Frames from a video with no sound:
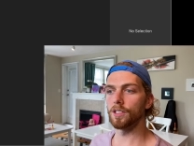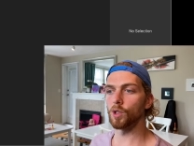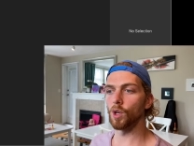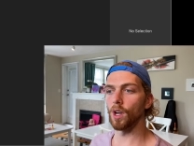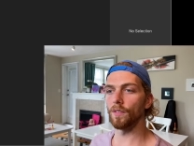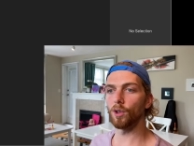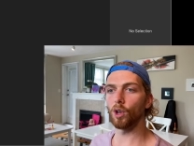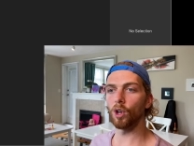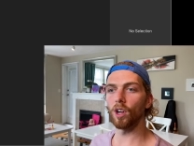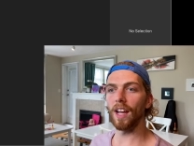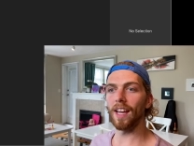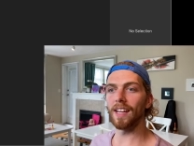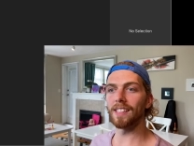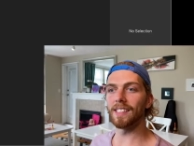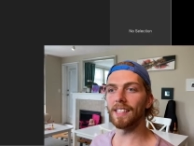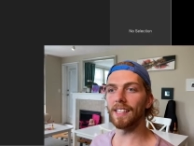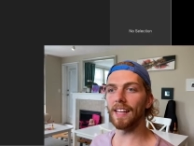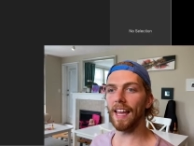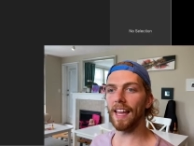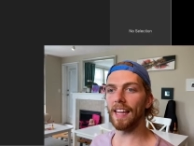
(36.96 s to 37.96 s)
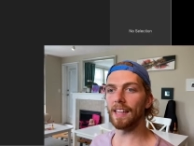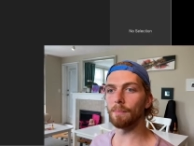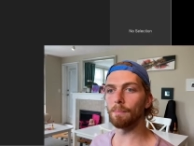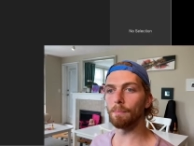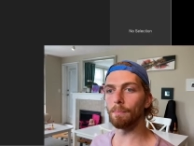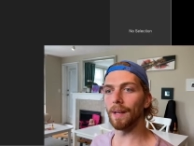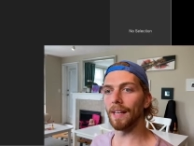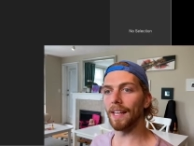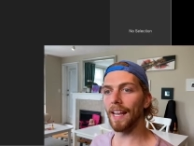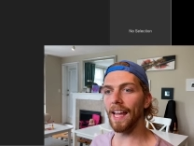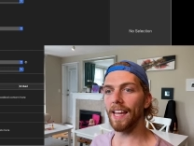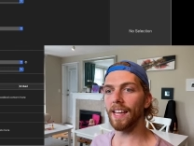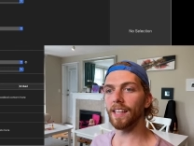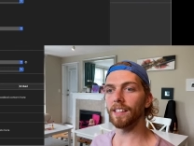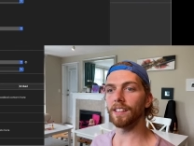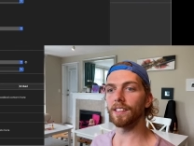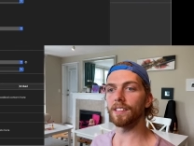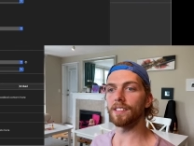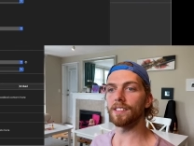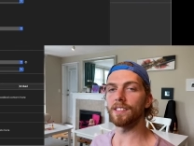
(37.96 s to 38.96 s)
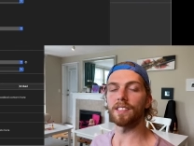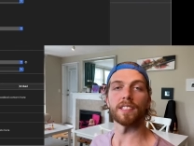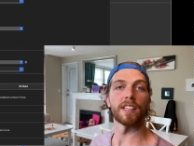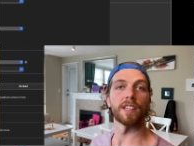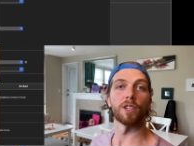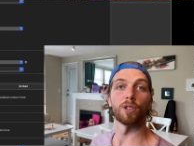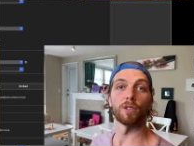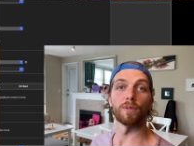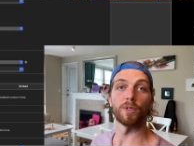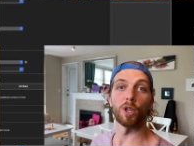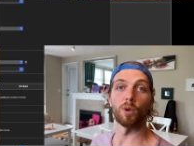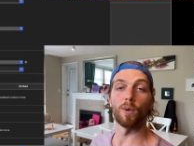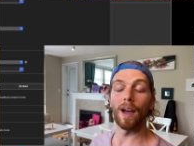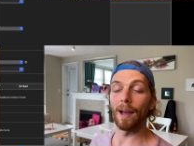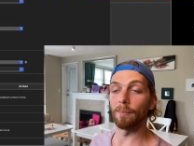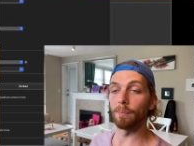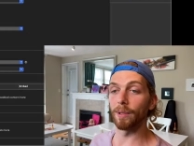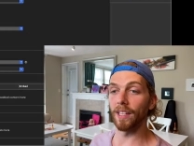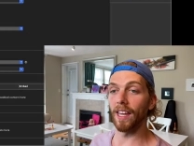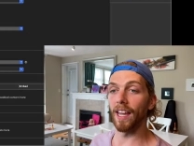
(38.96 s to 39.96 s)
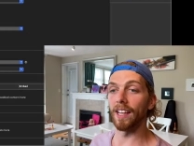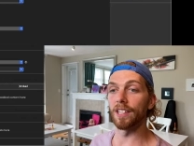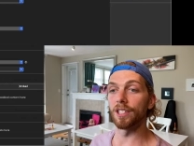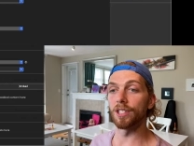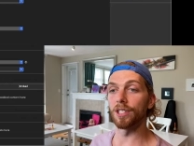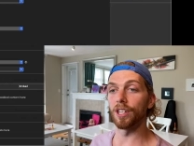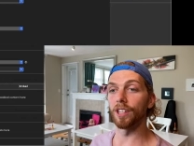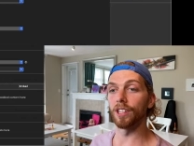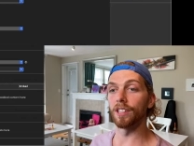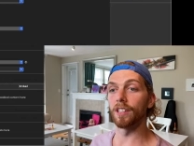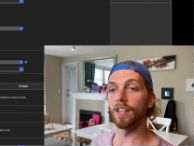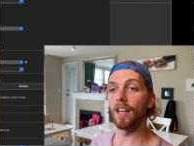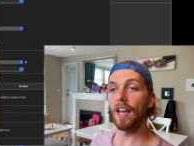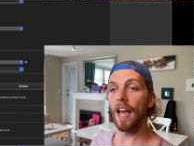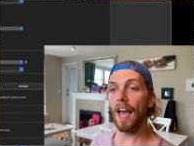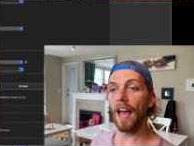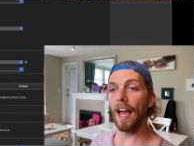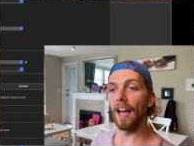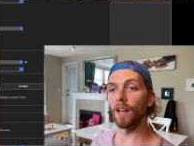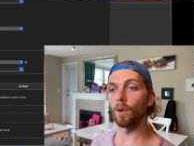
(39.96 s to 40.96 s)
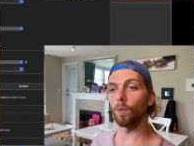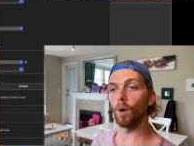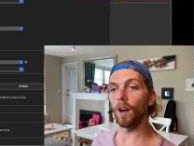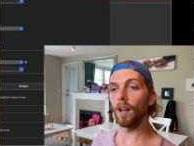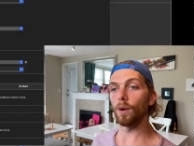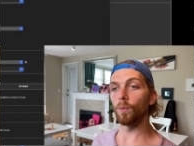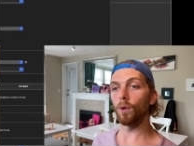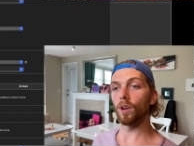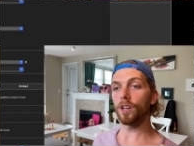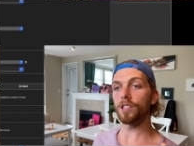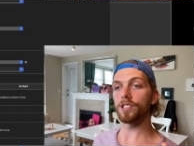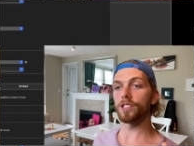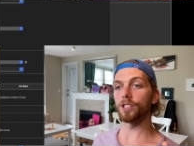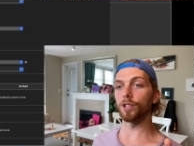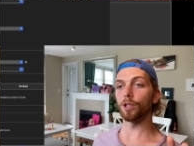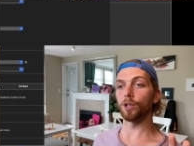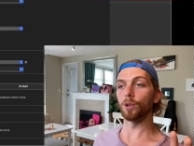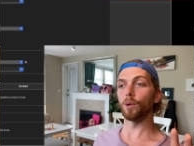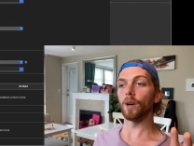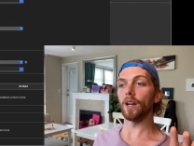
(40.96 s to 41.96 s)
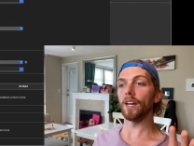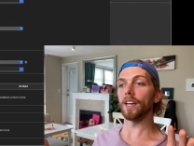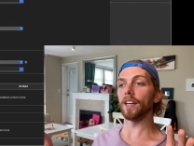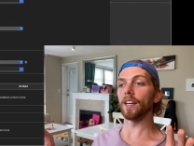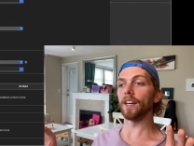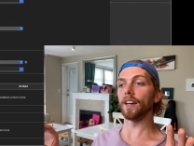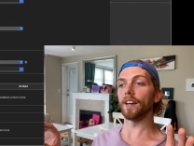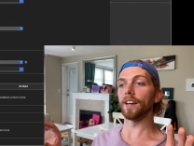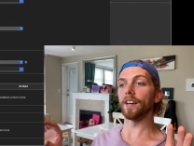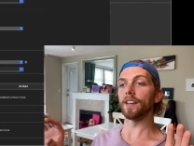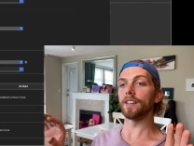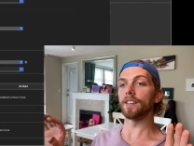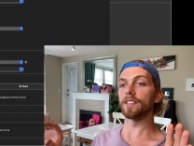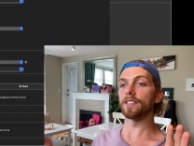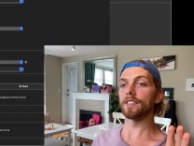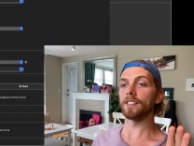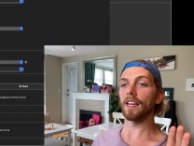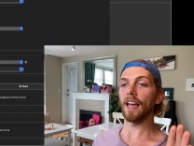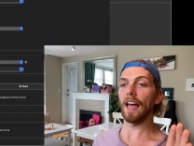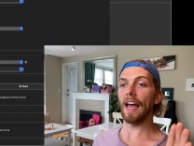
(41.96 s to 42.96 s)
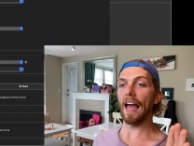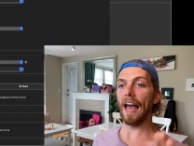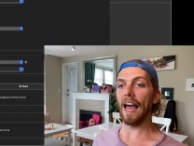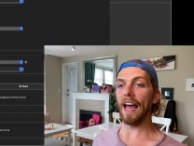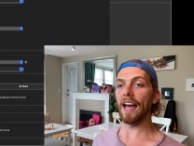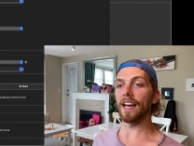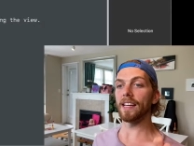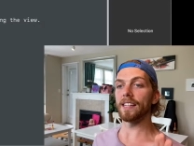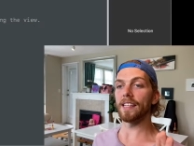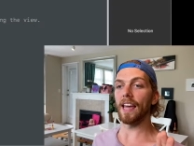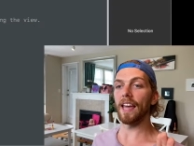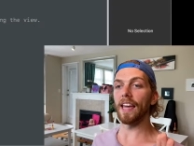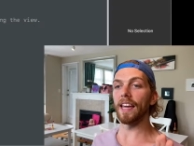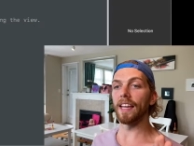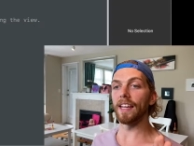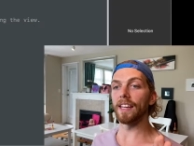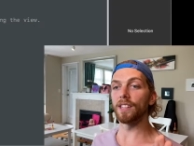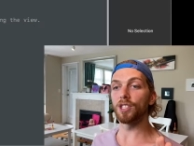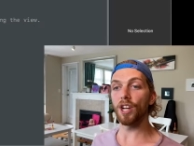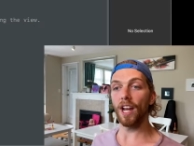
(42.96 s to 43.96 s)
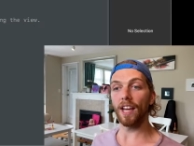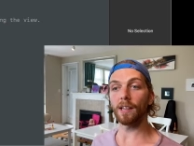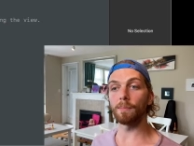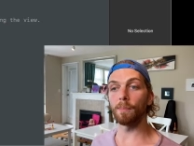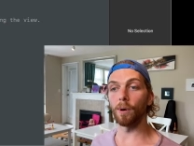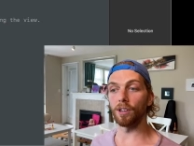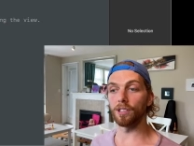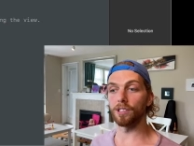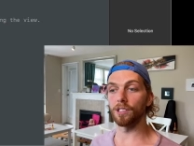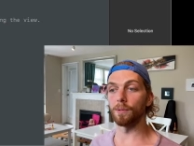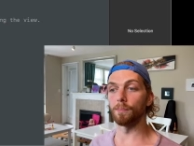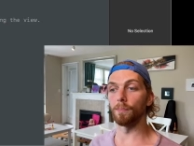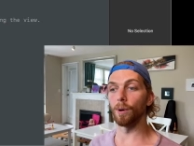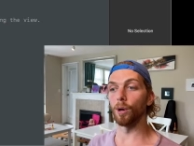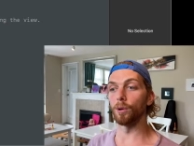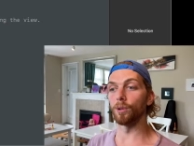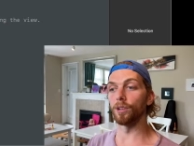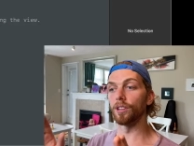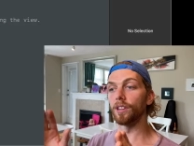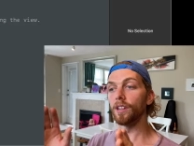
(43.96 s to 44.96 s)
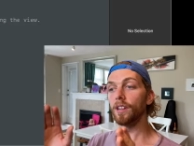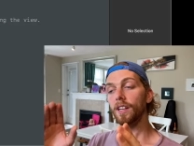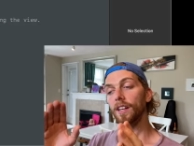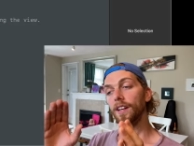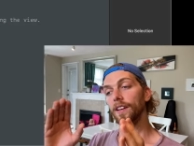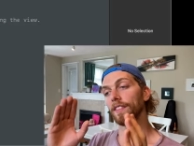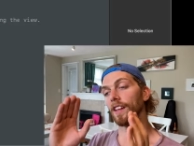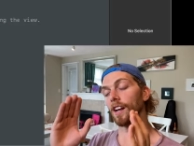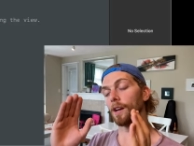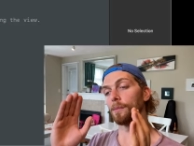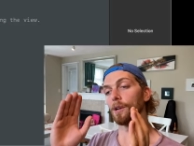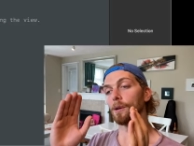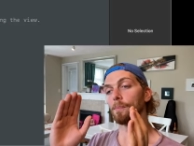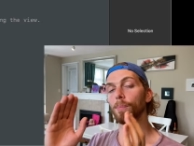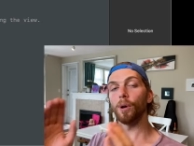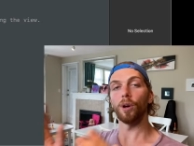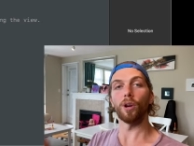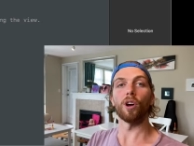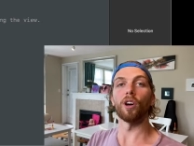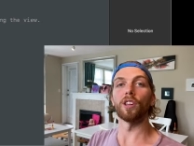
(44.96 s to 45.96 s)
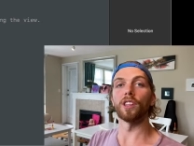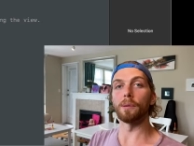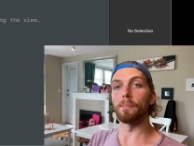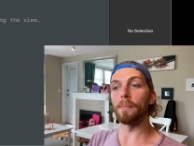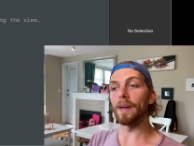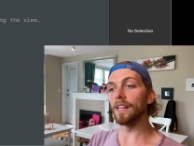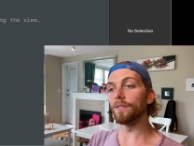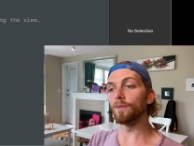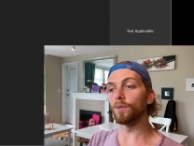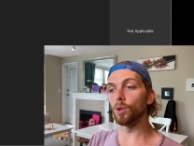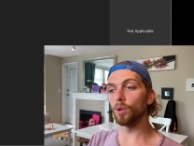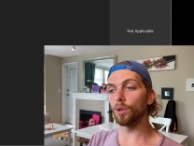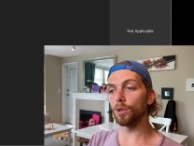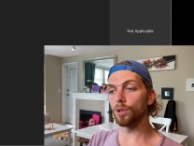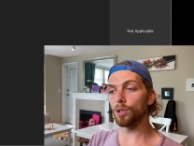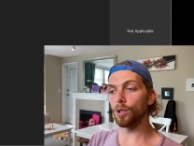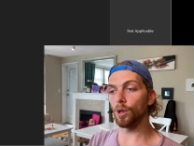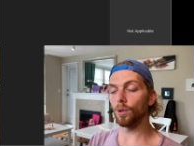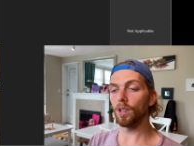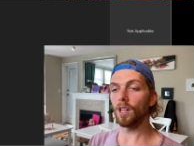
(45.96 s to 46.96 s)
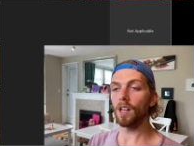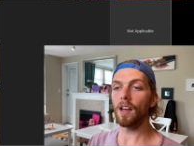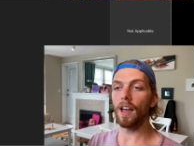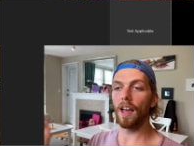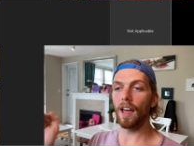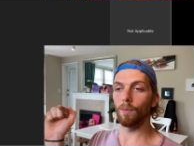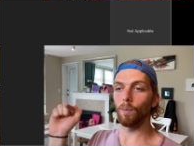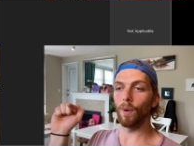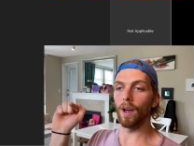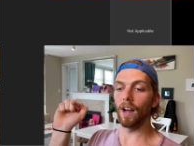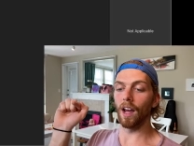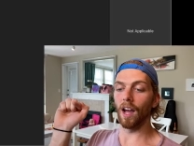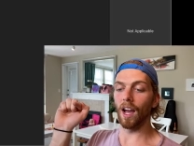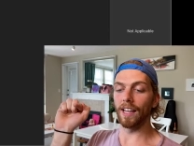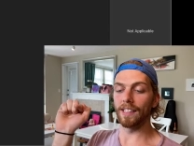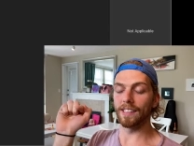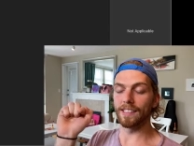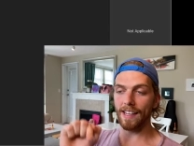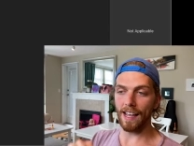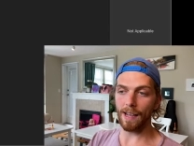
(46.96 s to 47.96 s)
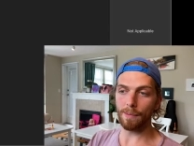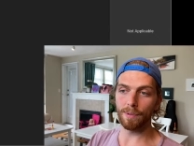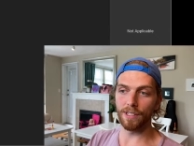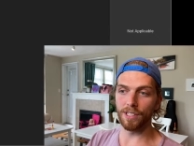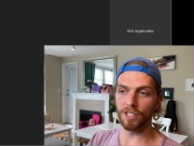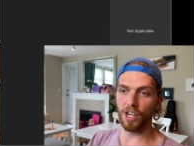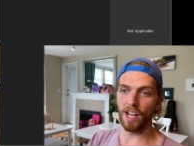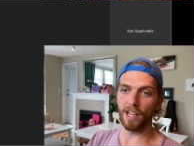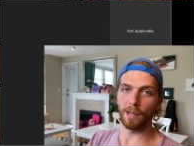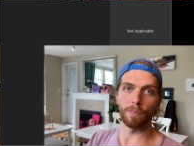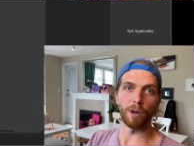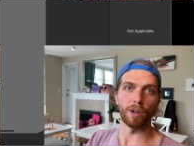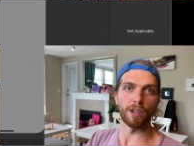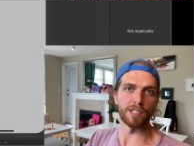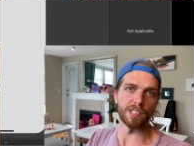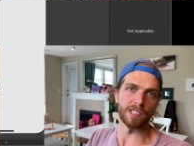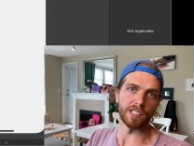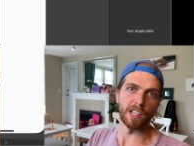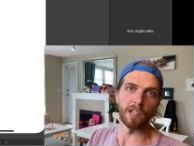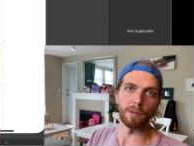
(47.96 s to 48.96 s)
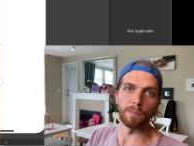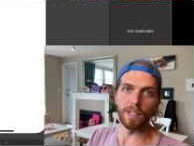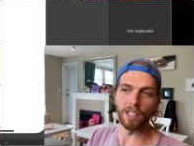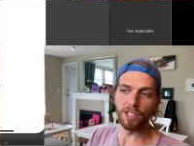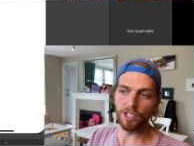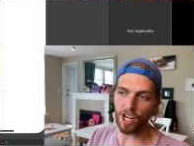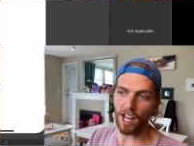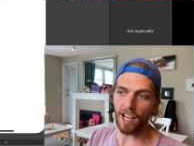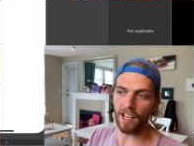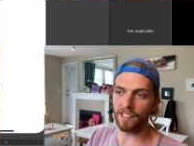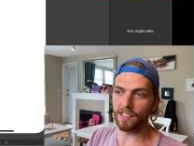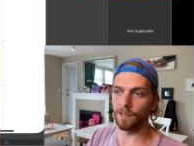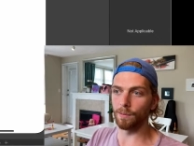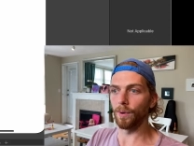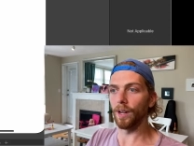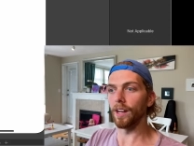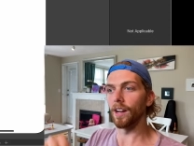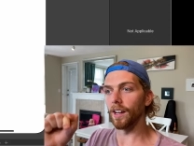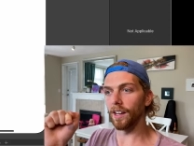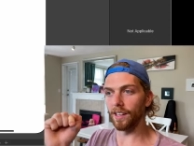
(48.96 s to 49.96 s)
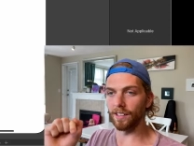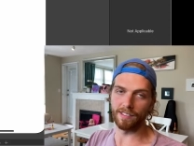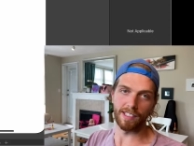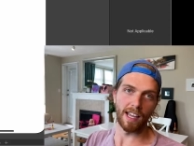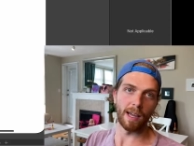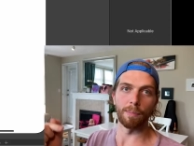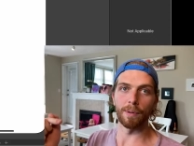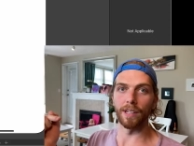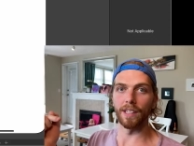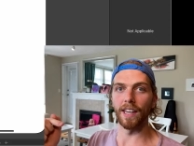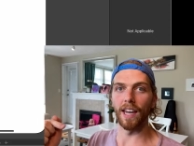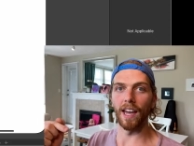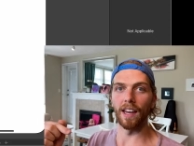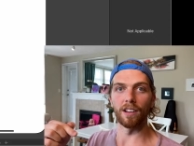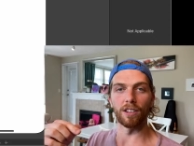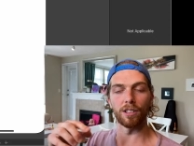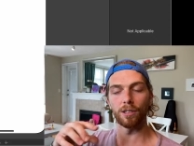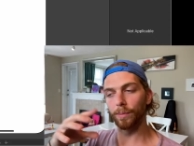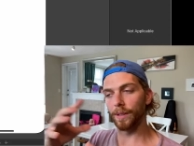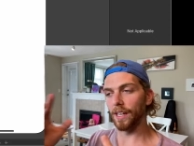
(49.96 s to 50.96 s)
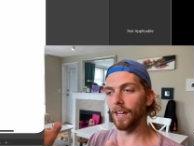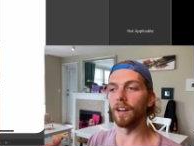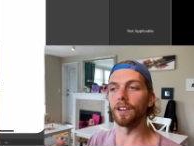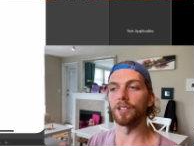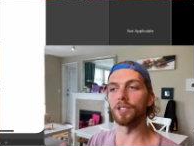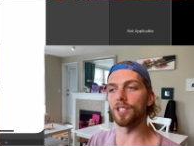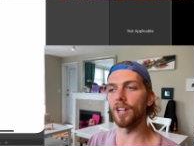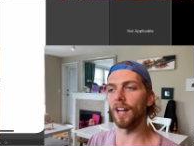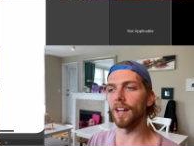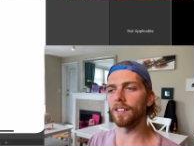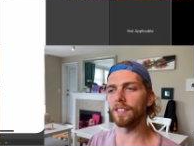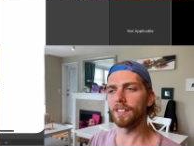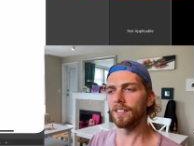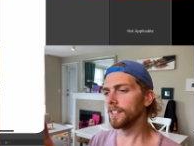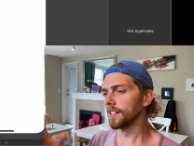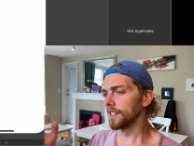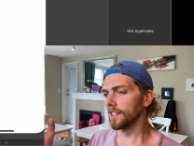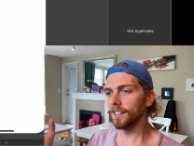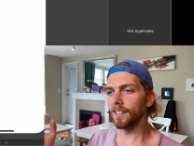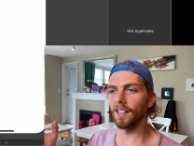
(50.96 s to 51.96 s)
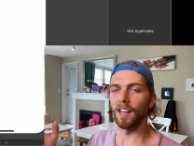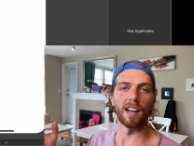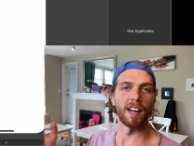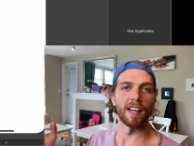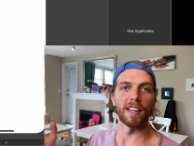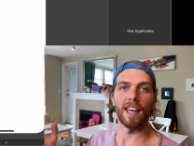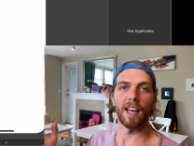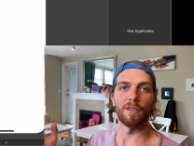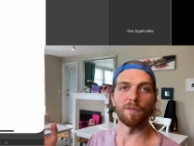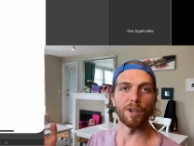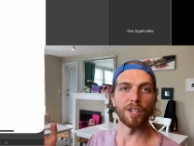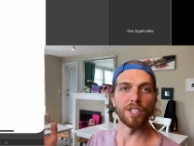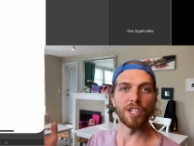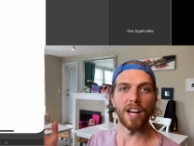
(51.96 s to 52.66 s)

So I've created a blank single view application. And what I want to do is add a checkbox component that I'm gonna put on the main view controller, and when I tap the checkbox, it's gonna be checked, and when I tap it again, it will be unchecked, kind of like every